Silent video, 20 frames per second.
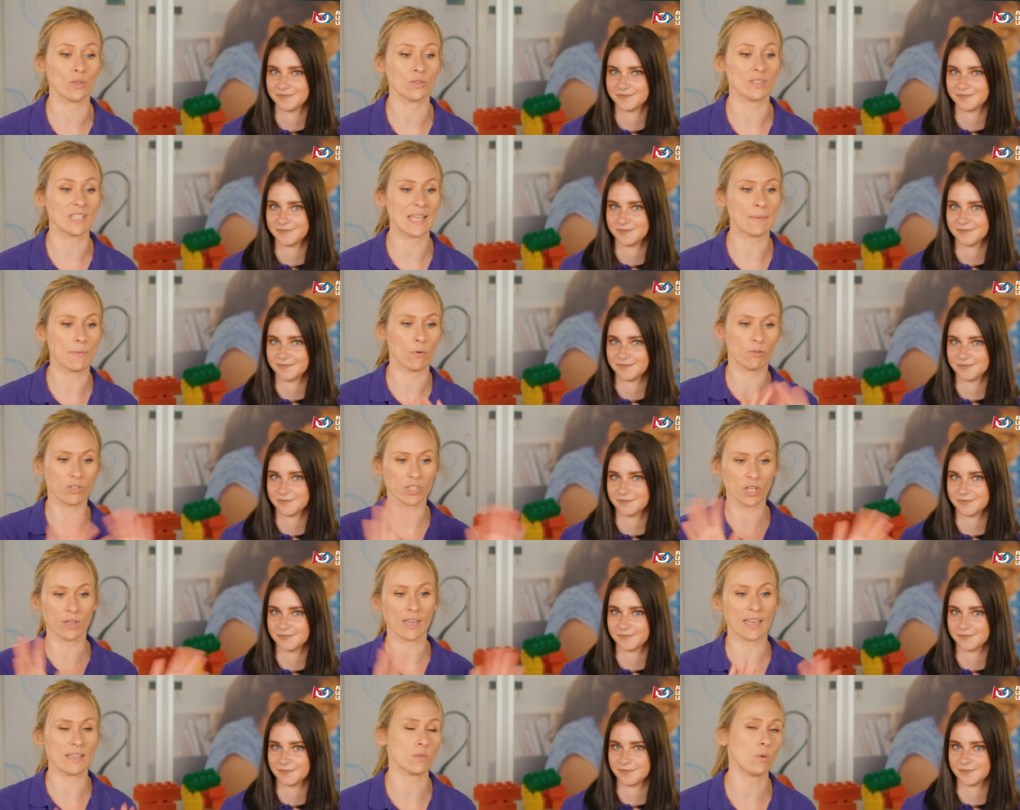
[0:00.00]
Speaker 1: your team will
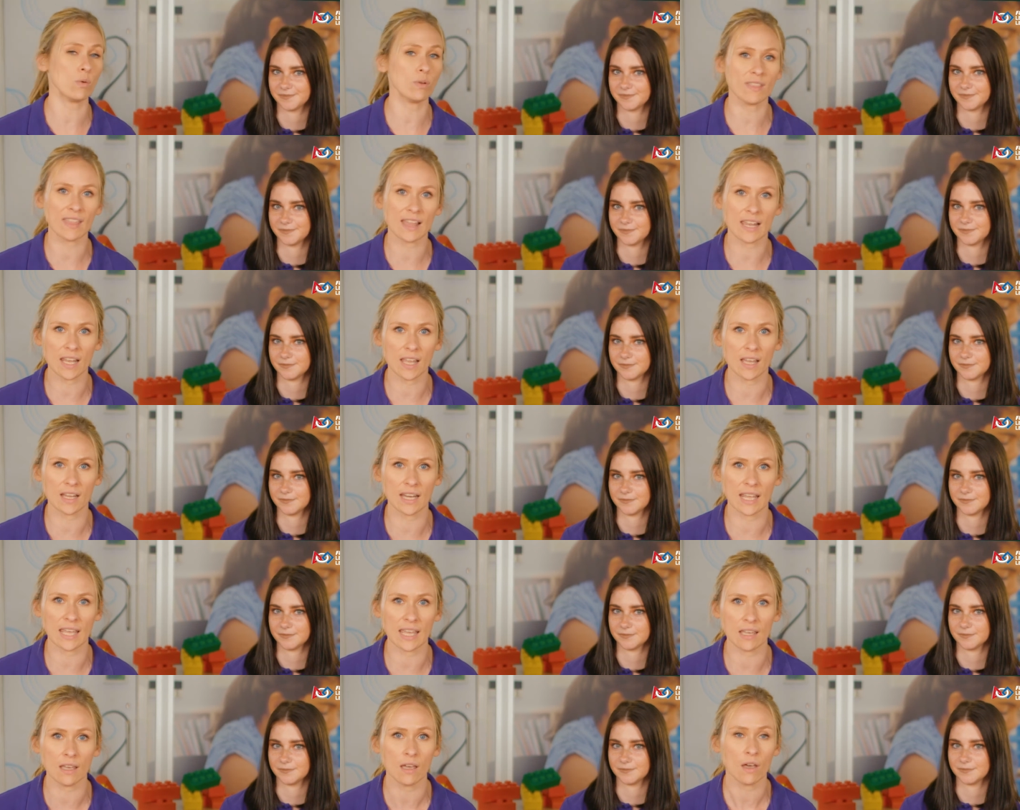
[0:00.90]
showcase all of their
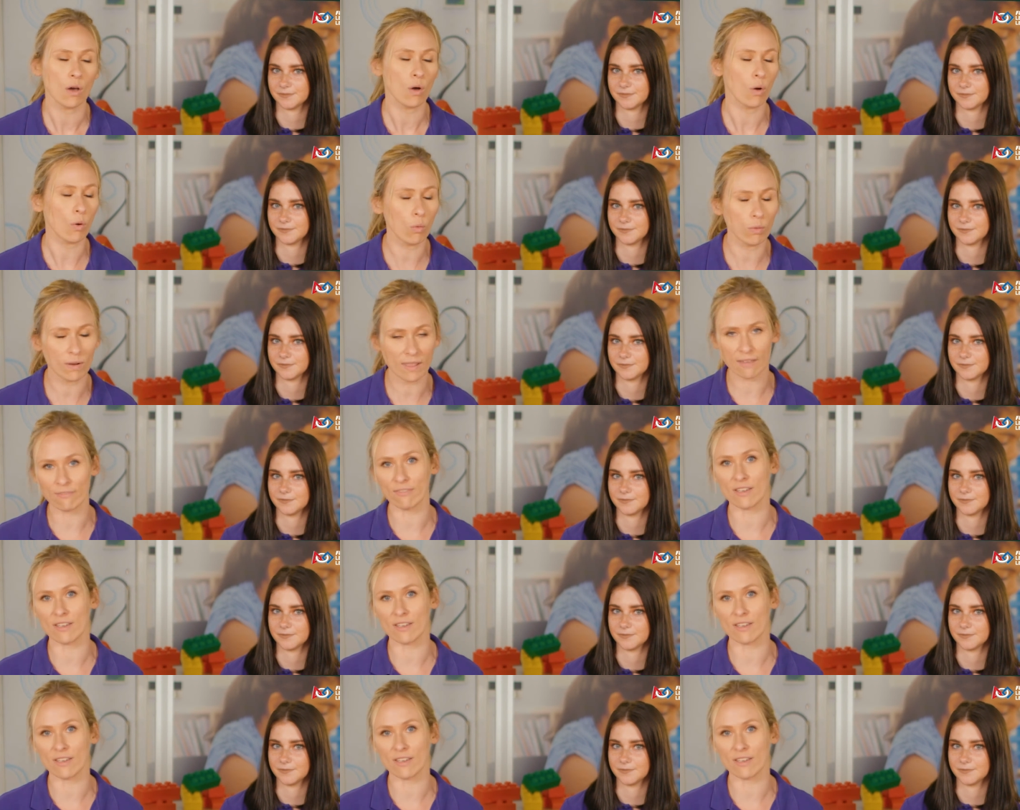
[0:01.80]
learning, all of their